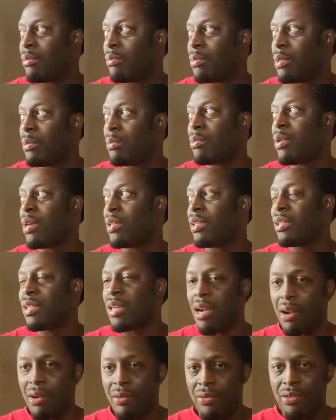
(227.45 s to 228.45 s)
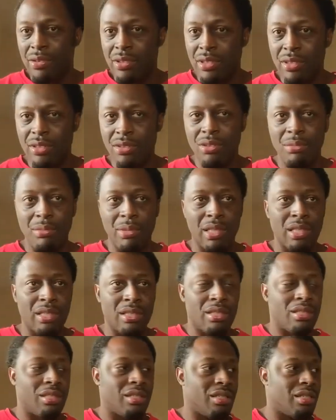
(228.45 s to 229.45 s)
people at the conferences you
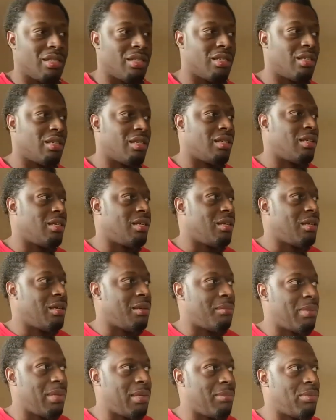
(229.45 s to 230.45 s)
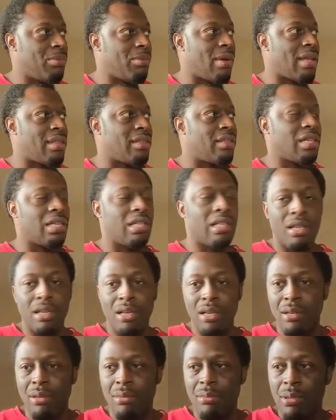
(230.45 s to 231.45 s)
meet, people at the
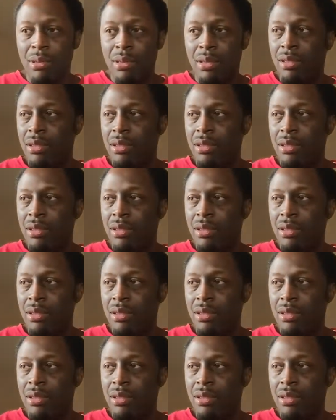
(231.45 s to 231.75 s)
club,